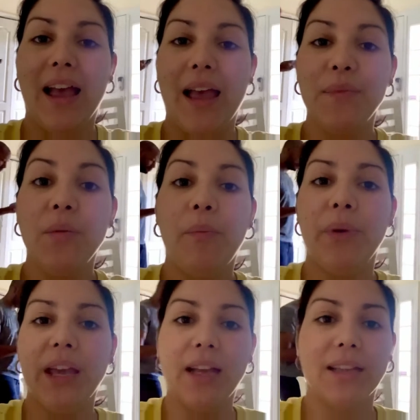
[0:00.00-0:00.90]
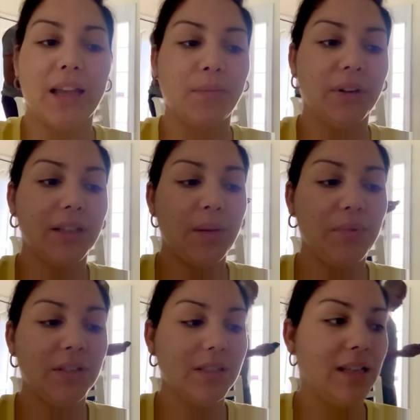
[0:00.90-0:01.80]
I'm a big like birthday
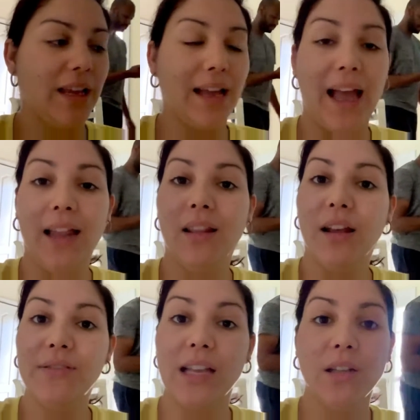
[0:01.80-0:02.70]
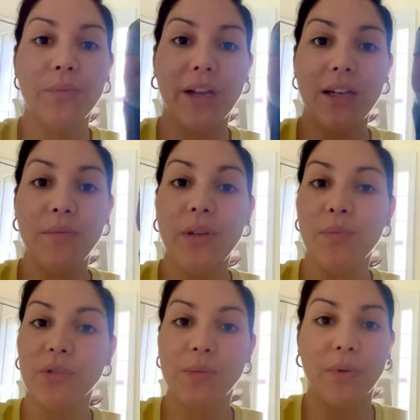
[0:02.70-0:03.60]
person. Like, I love celebrating
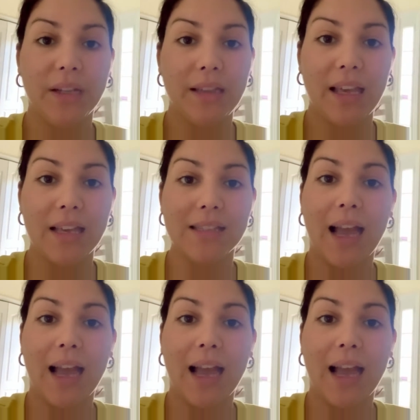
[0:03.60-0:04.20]
people's birthdays.